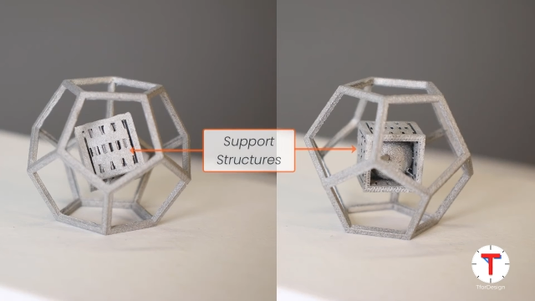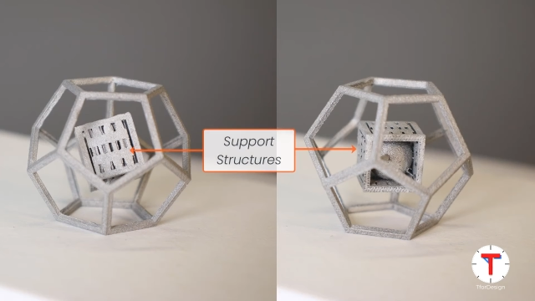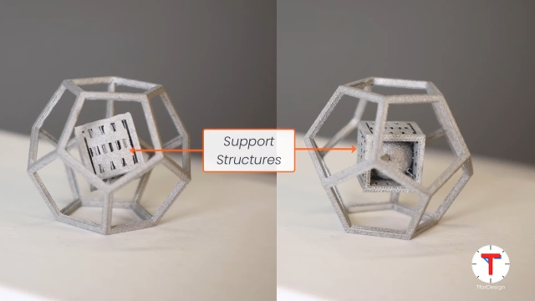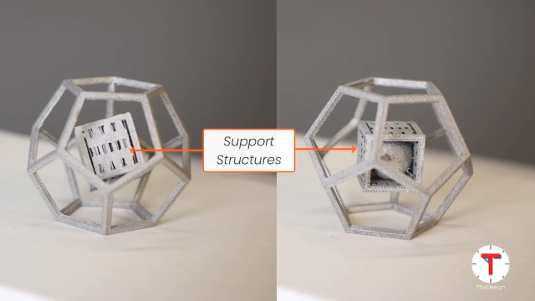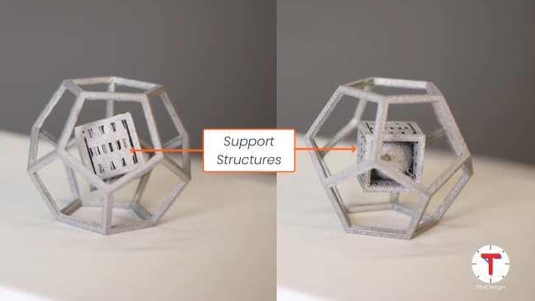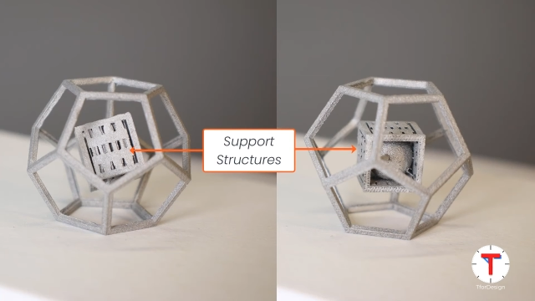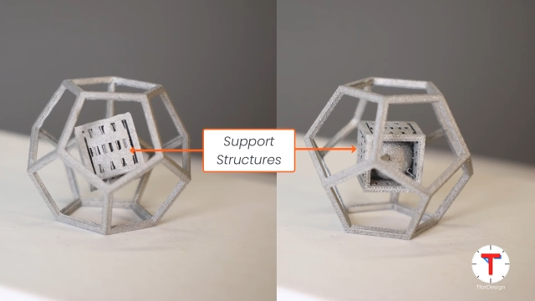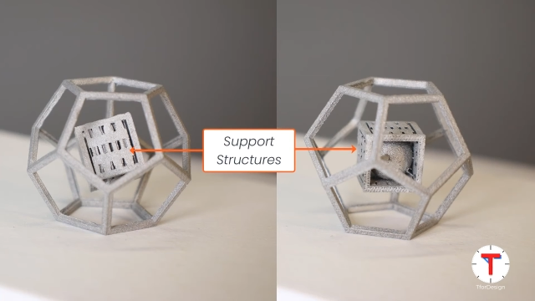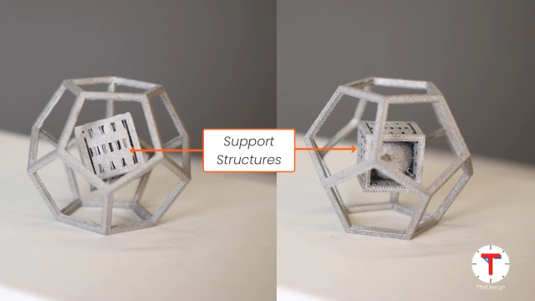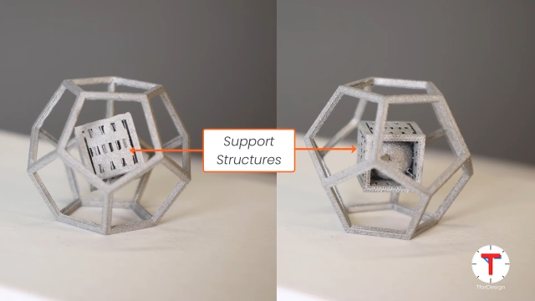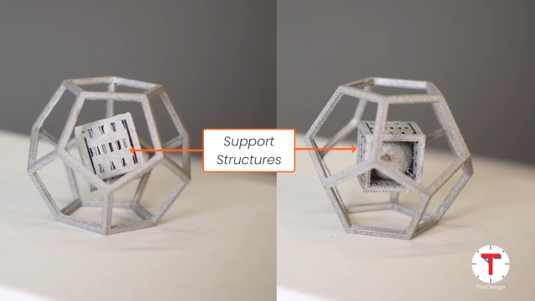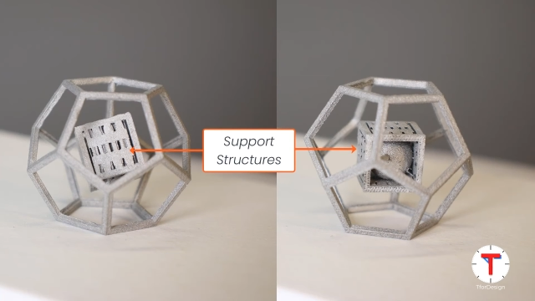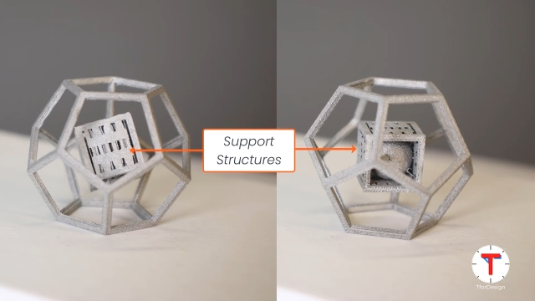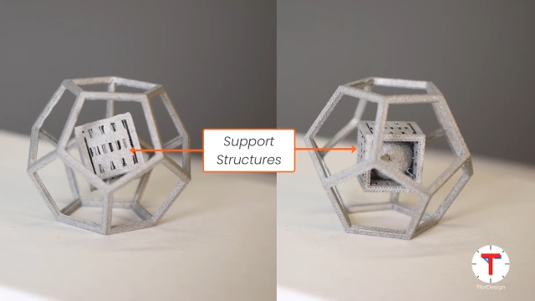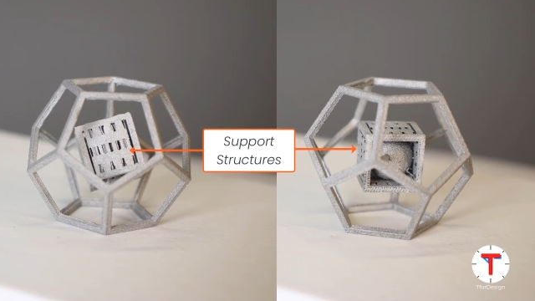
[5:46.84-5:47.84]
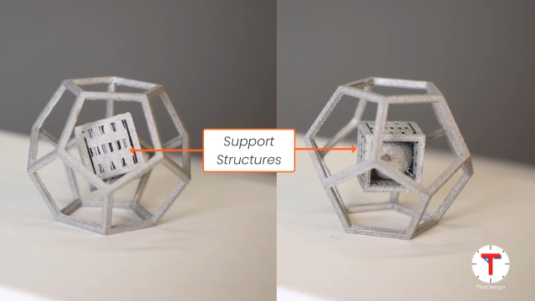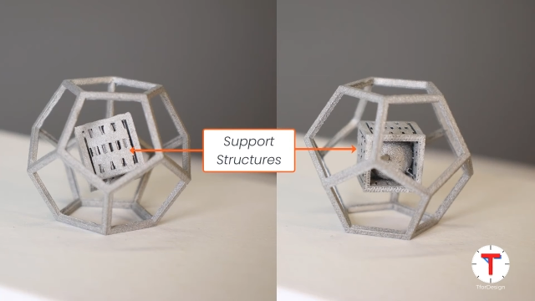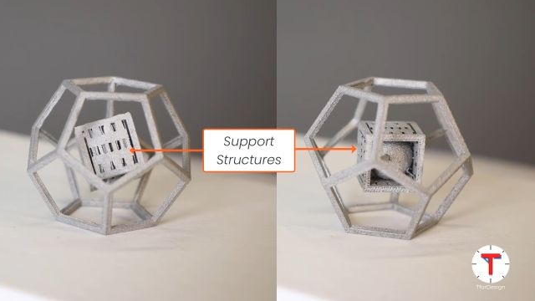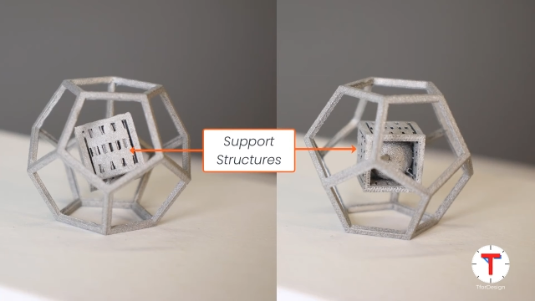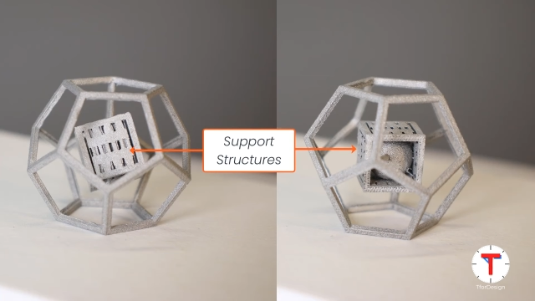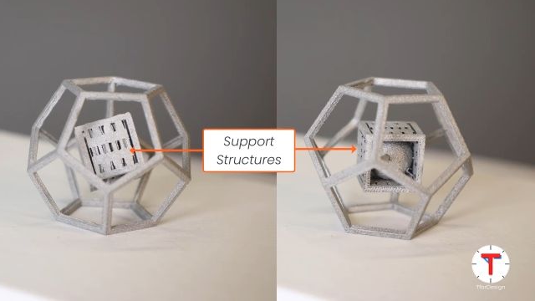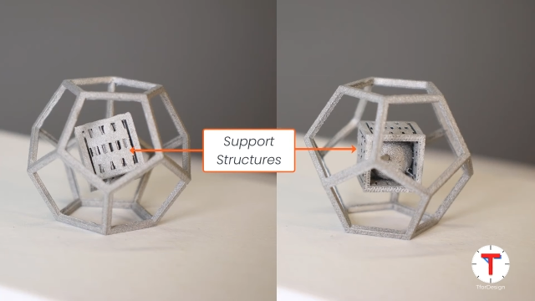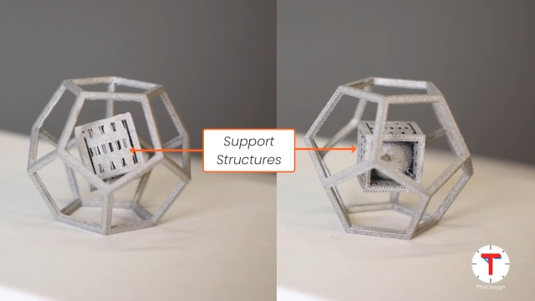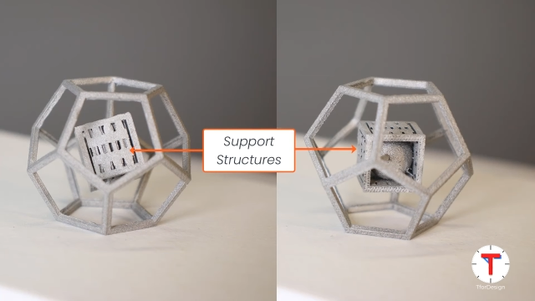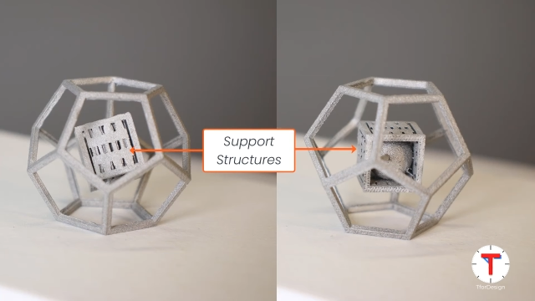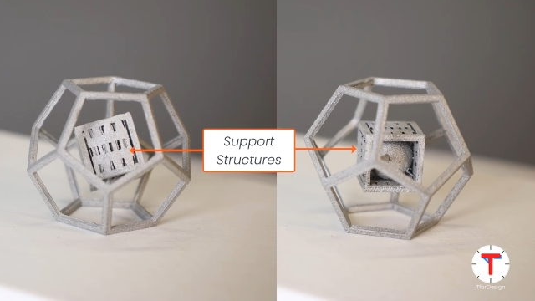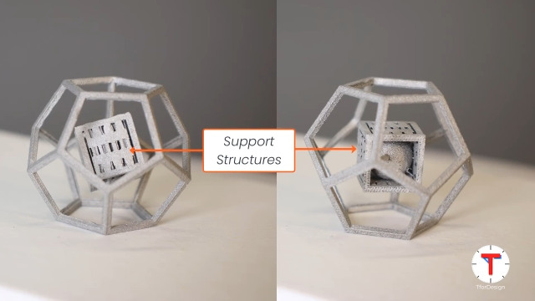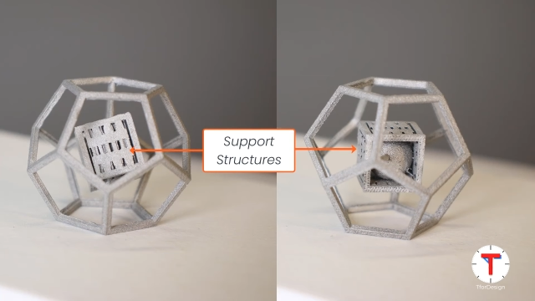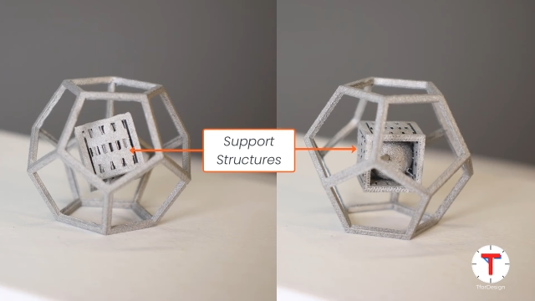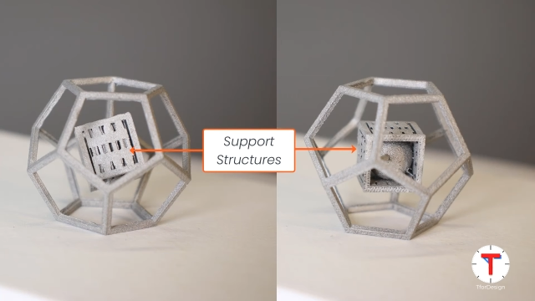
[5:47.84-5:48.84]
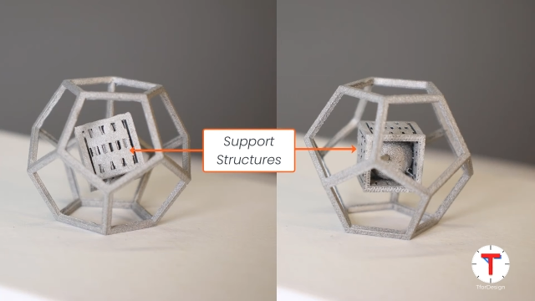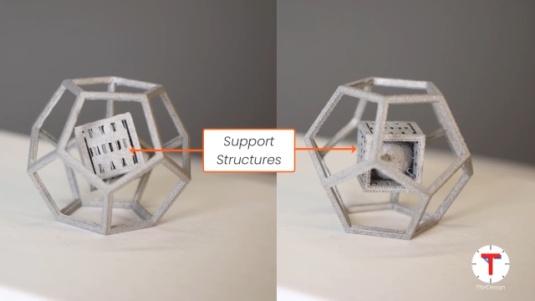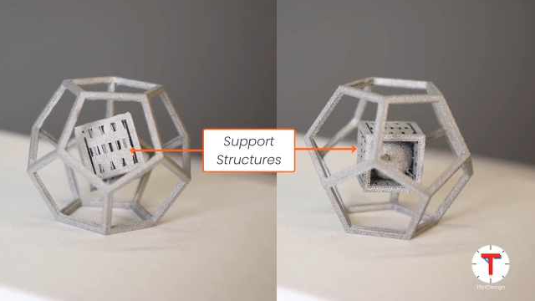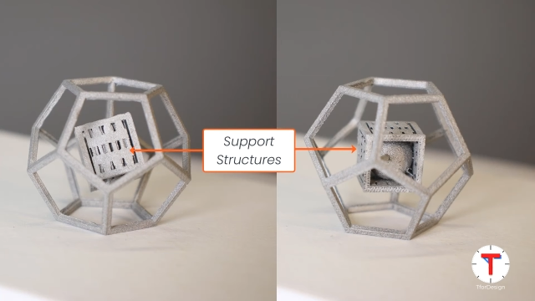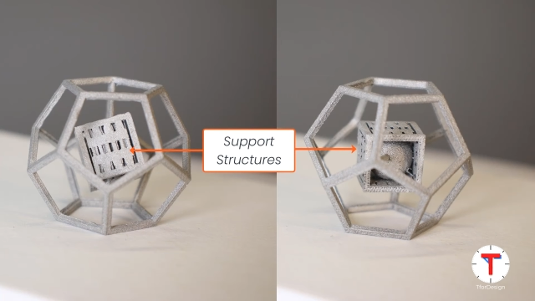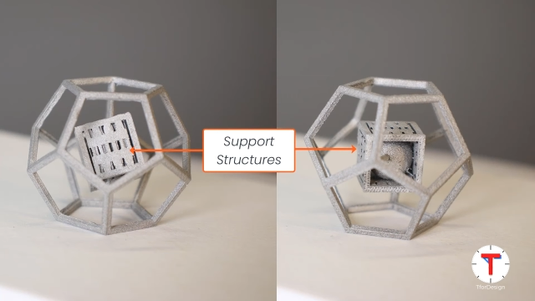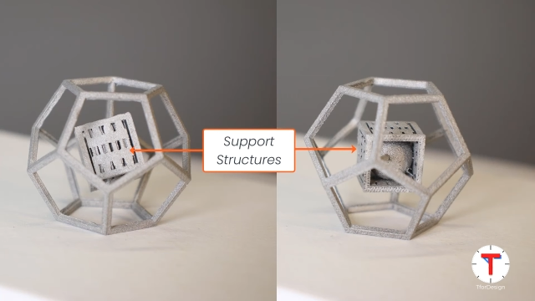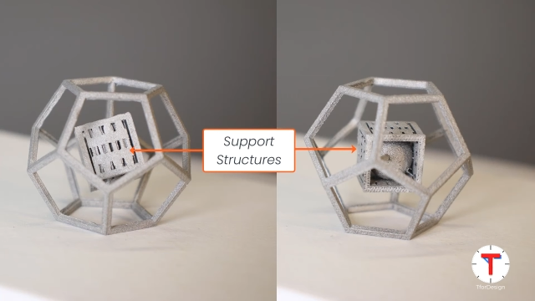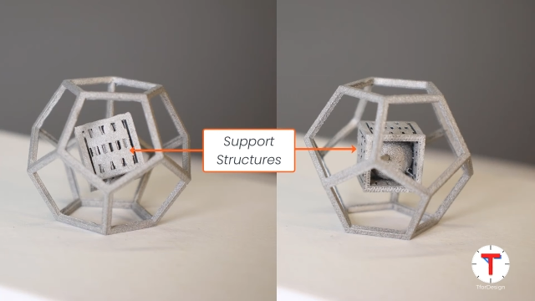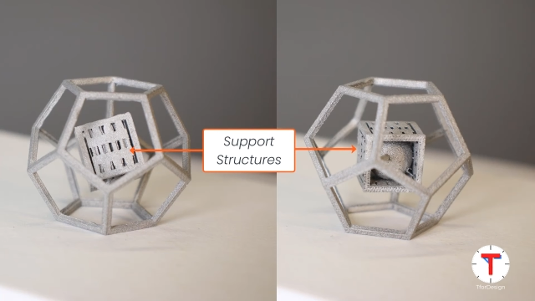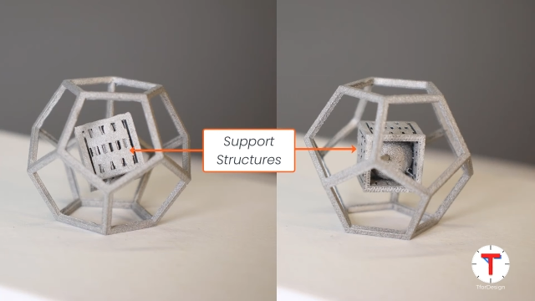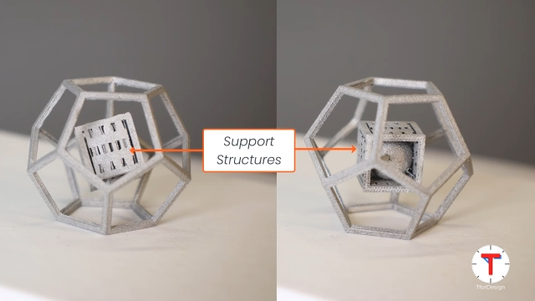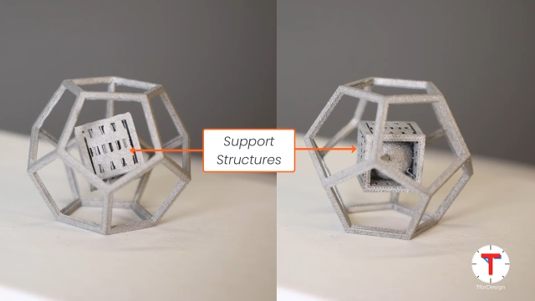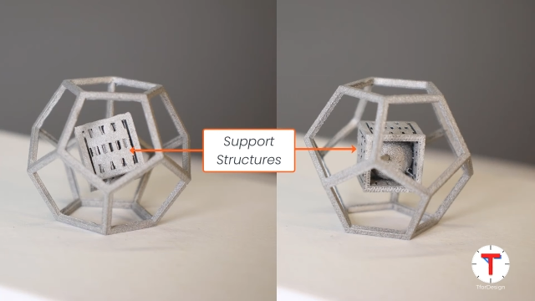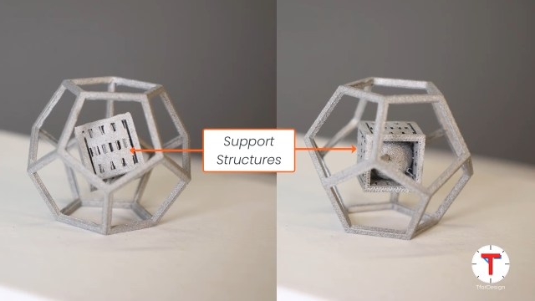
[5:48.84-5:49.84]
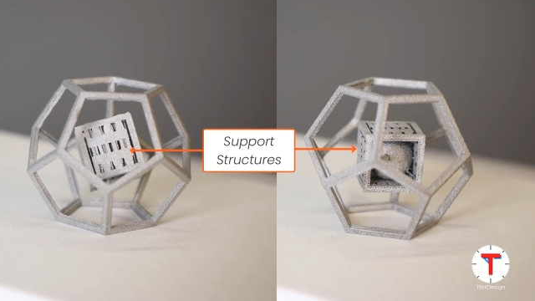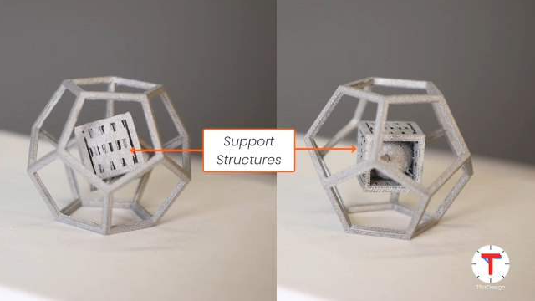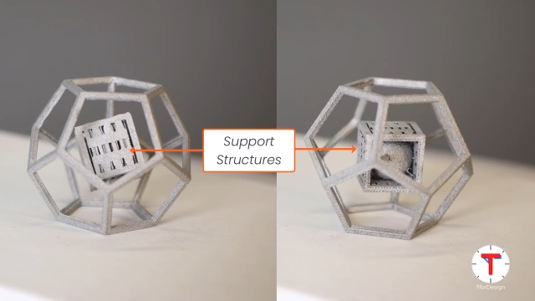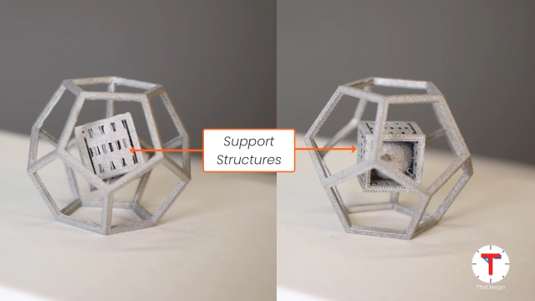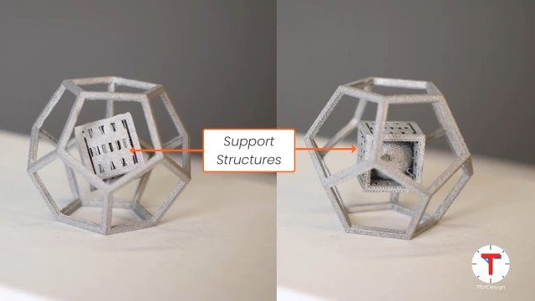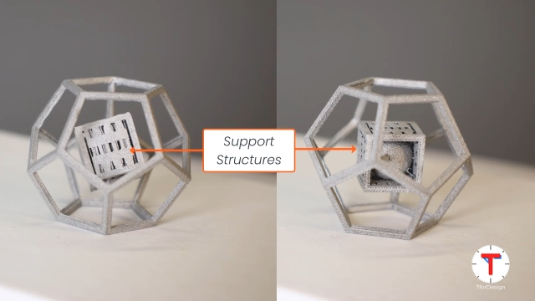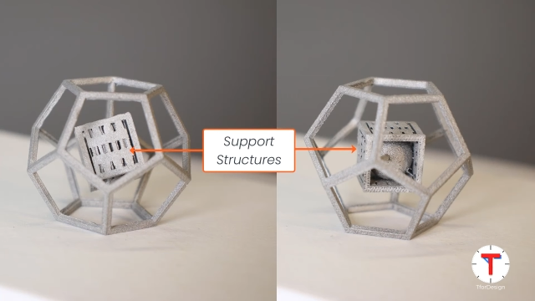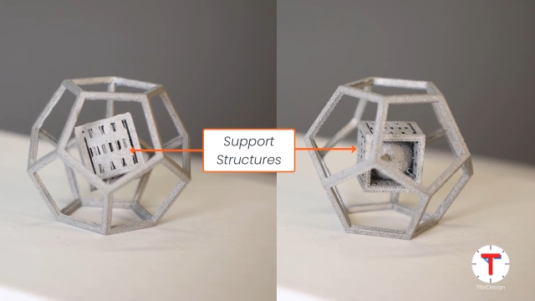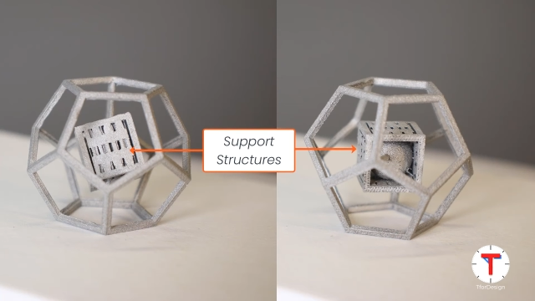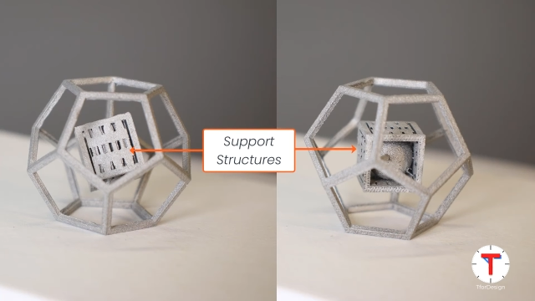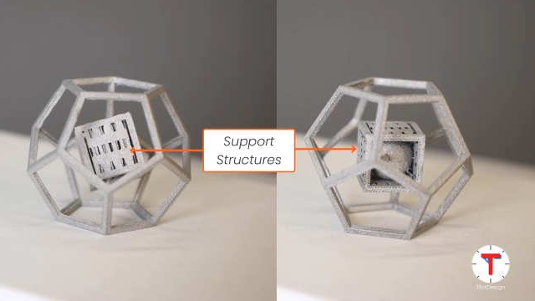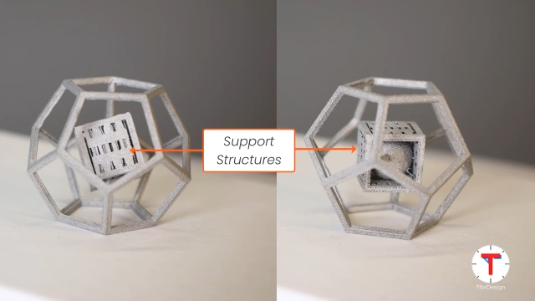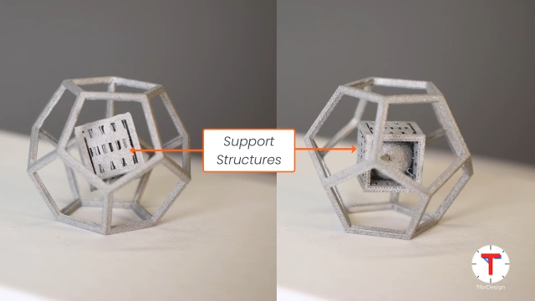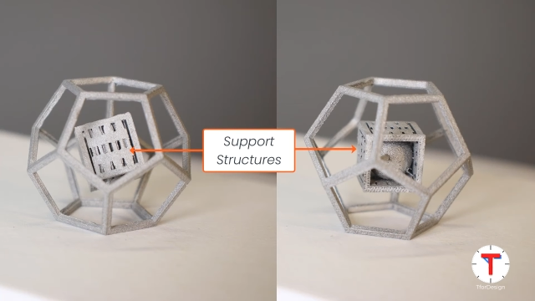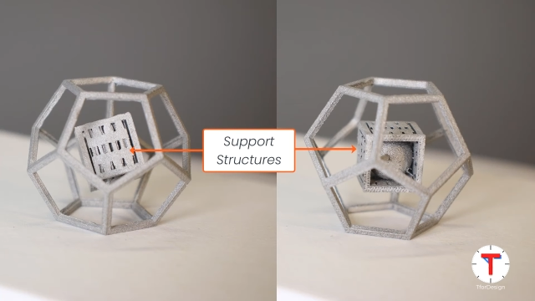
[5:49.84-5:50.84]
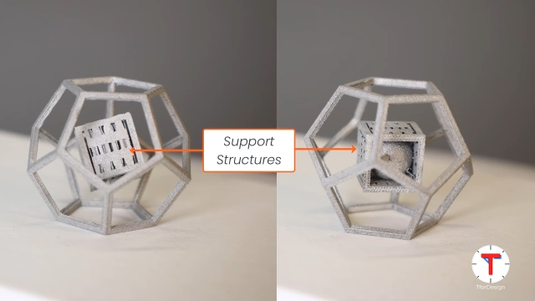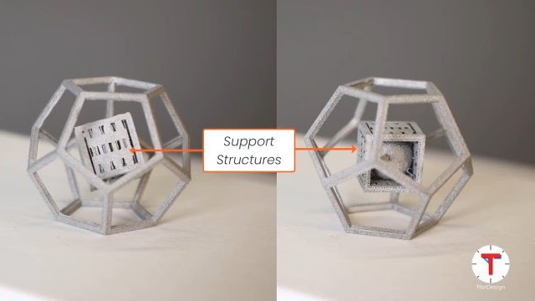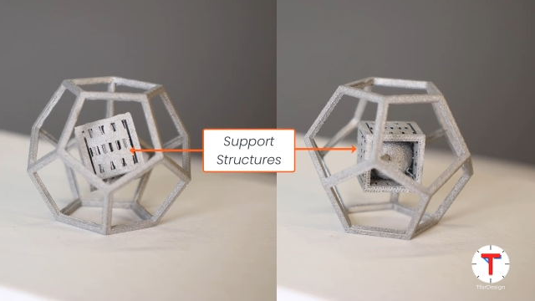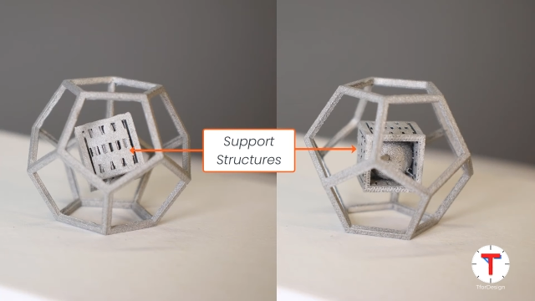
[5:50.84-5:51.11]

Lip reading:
(no speaker visible)